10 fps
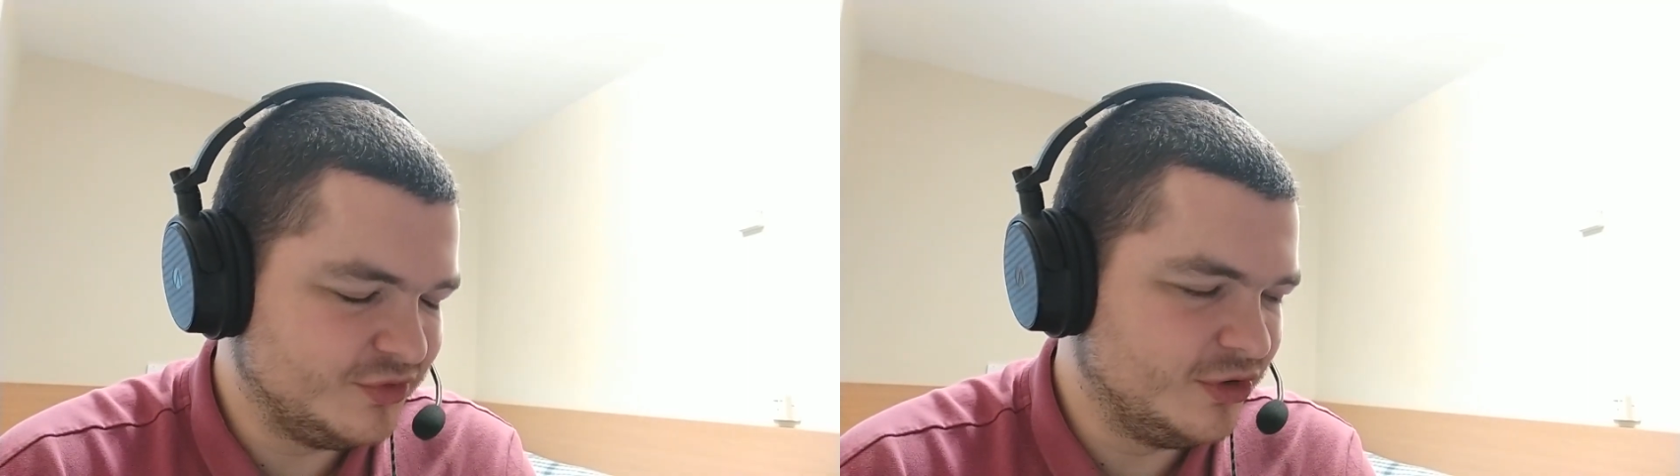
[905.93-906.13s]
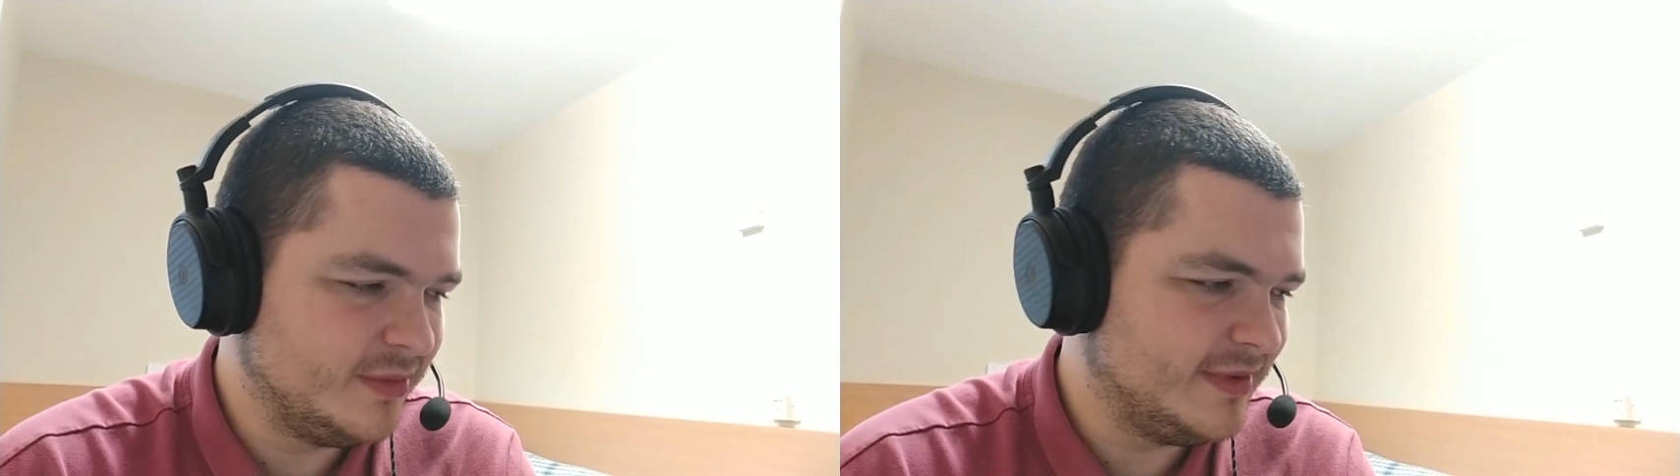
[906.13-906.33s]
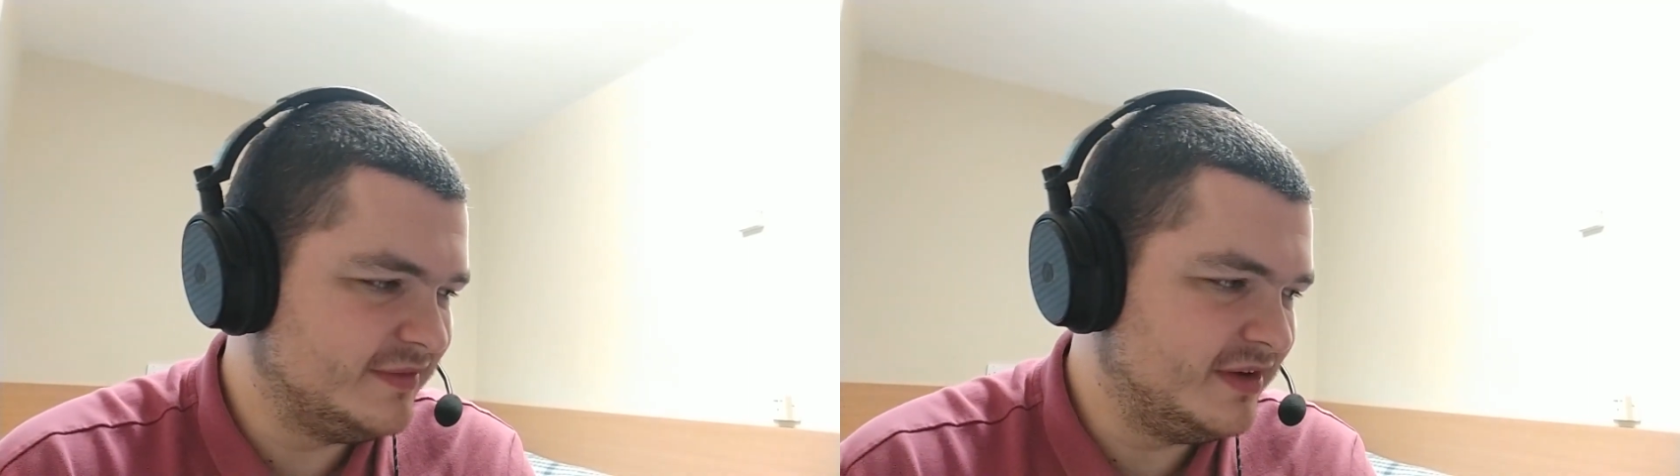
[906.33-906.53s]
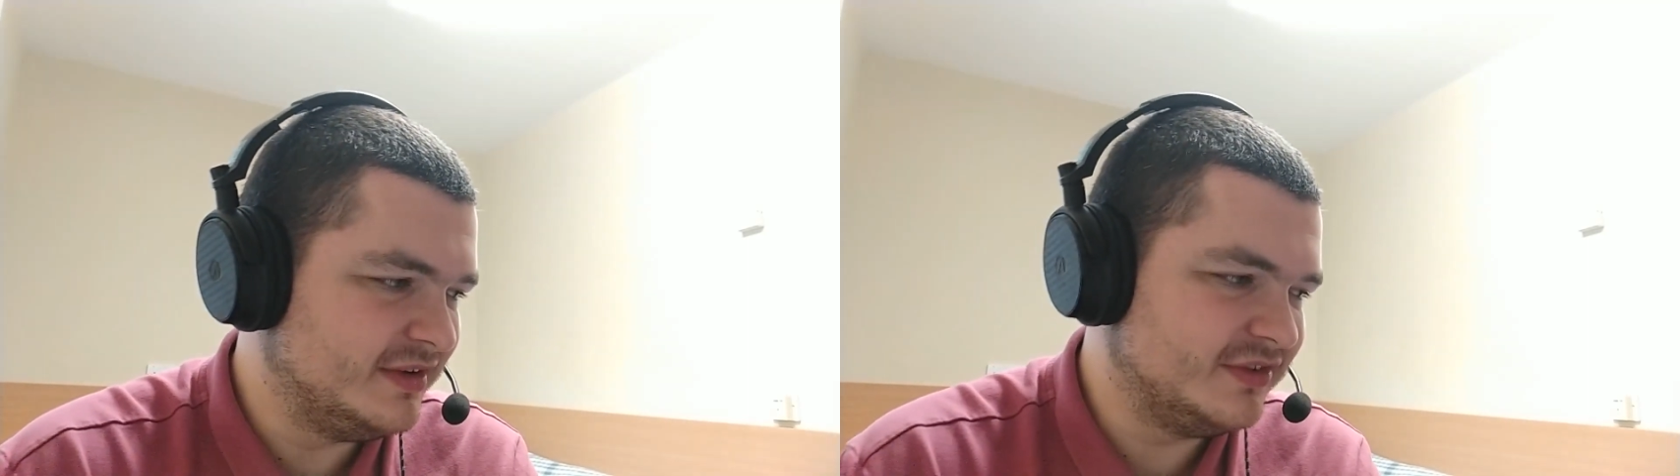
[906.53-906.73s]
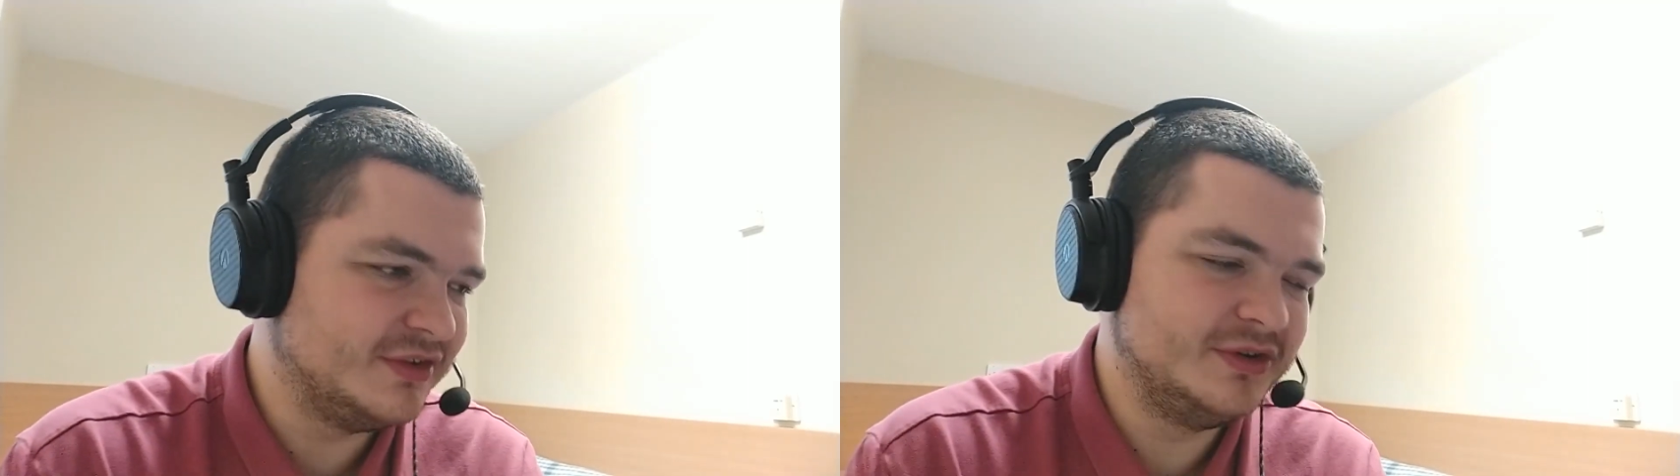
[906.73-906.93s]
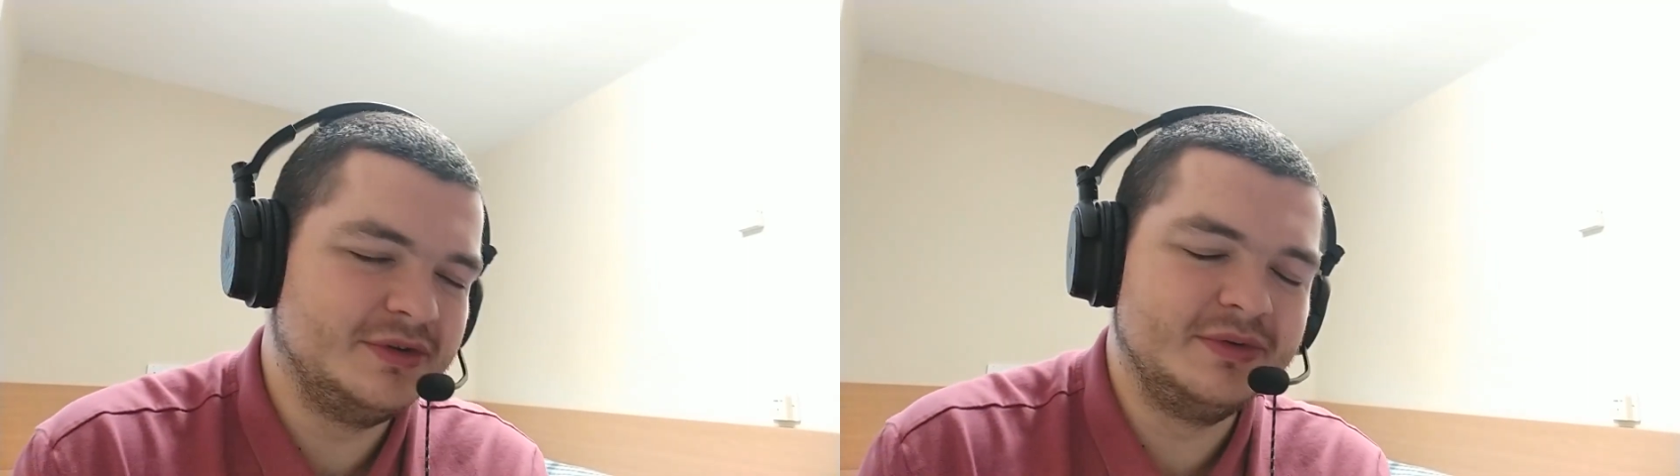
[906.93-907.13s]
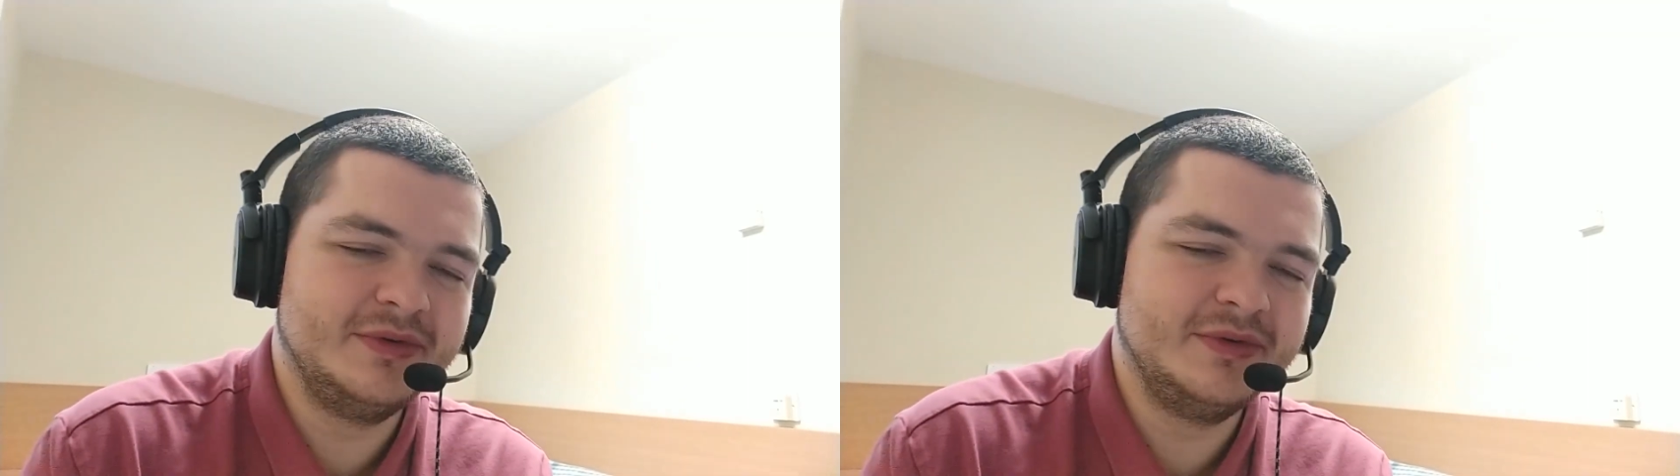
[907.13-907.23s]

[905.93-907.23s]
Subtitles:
sure I'll be back very soon